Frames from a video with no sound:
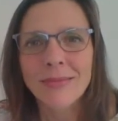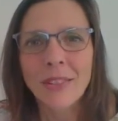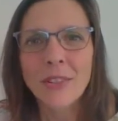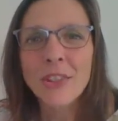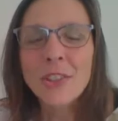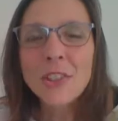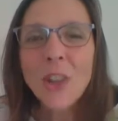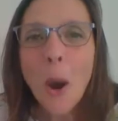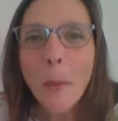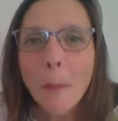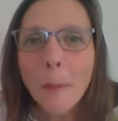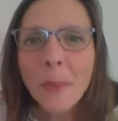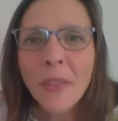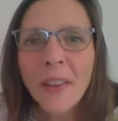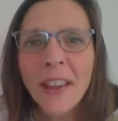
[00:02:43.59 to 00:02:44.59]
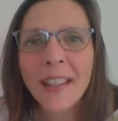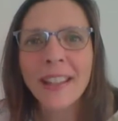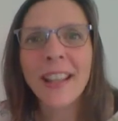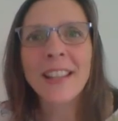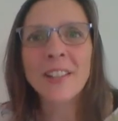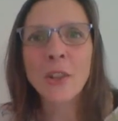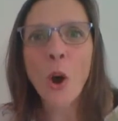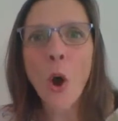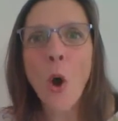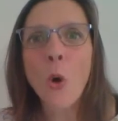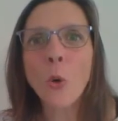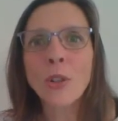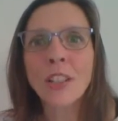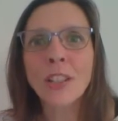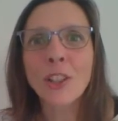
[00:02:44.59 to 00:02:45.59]
Something is
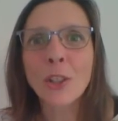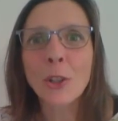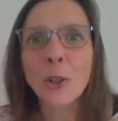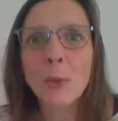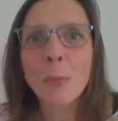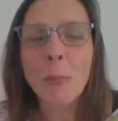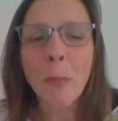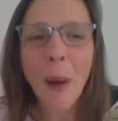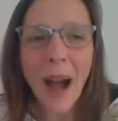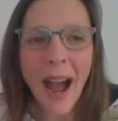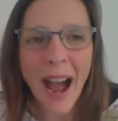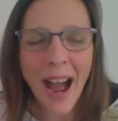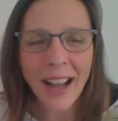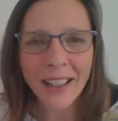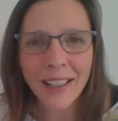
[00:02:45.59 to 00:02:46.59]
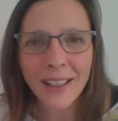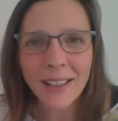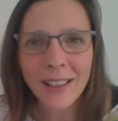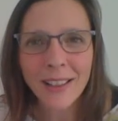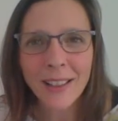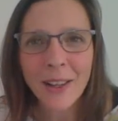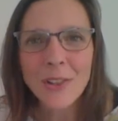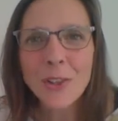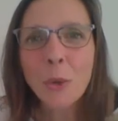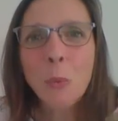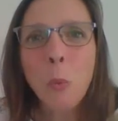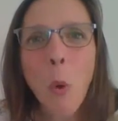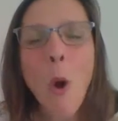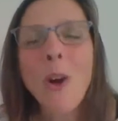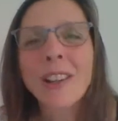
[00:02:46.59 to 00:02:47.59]
holding you back. So
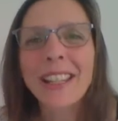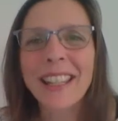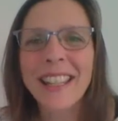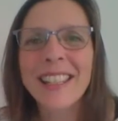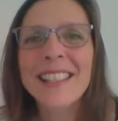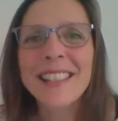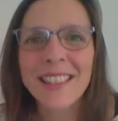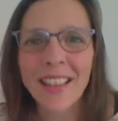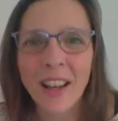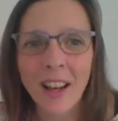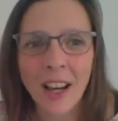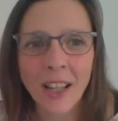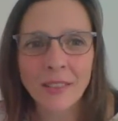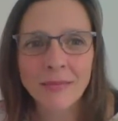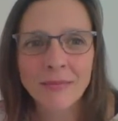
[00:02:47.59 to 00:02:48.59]
what is that?